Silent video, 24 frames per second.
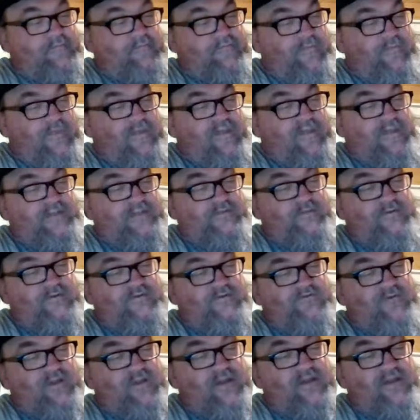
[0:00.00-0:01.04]
This was
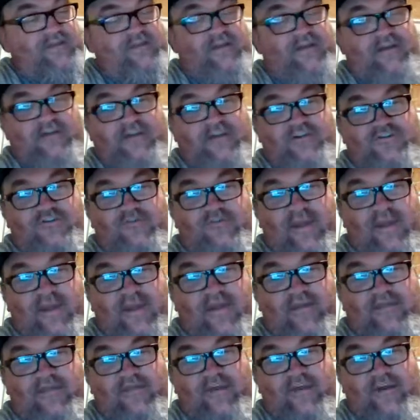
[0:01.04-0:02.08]
really thick. Did you make
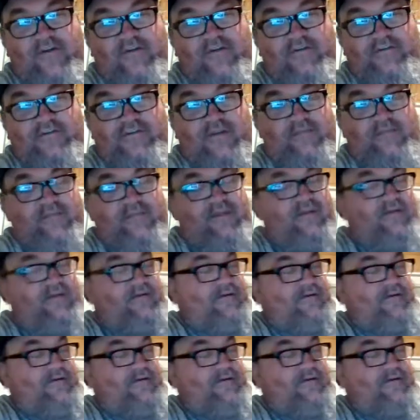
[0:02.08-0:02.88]
it thinner or something?